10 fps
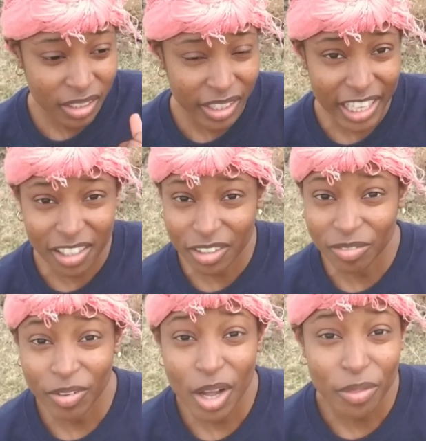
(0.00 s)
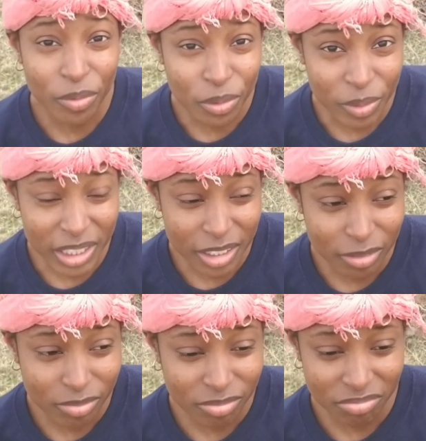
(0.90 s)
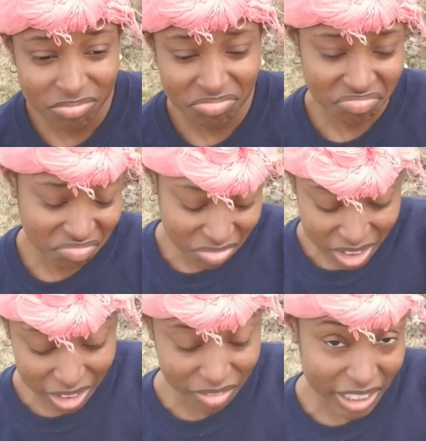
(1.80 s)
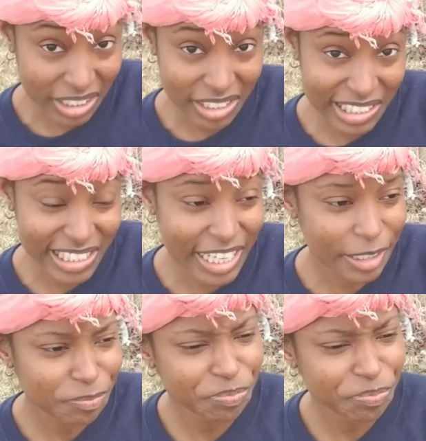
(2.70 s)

they couldn't follow through with it if they did say it.